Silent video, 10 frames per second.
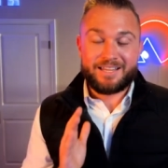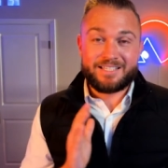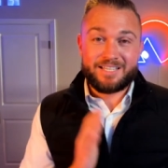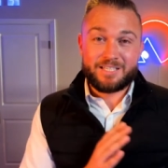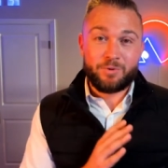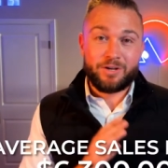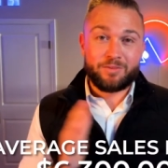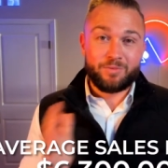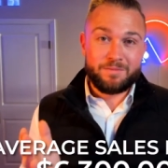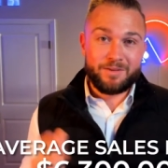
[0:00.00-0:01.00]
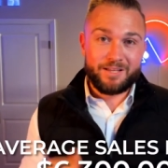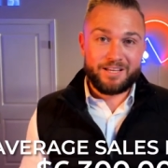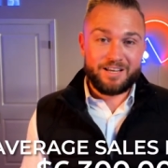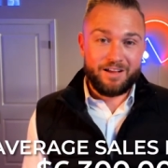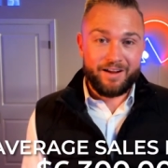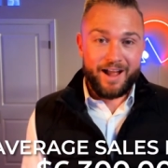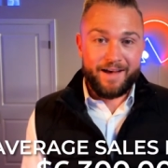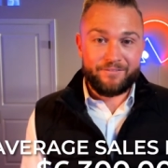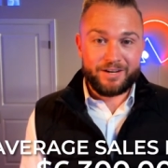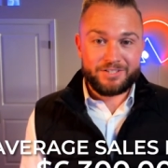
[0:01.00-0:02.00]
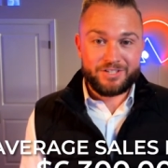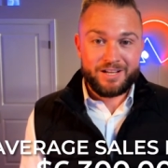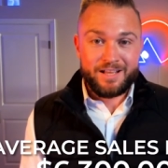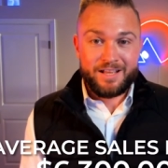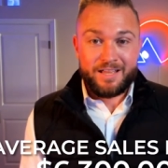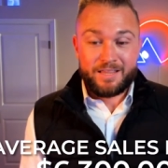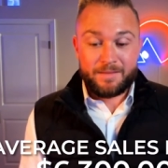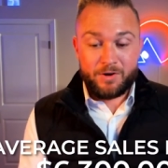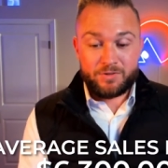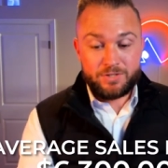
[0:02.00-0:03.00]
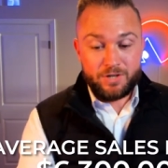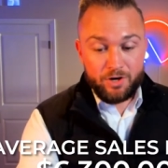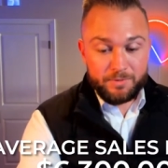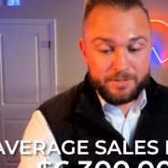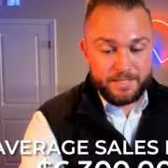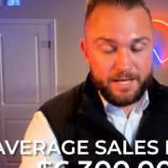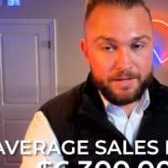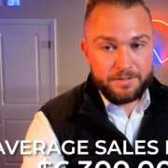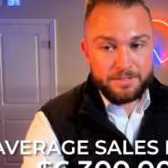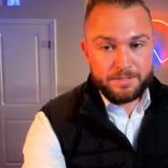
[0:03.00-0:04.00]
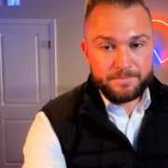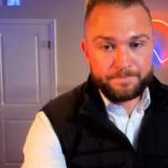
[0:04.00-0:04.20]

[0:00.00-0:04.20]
six point three million dollars average. The most notable sales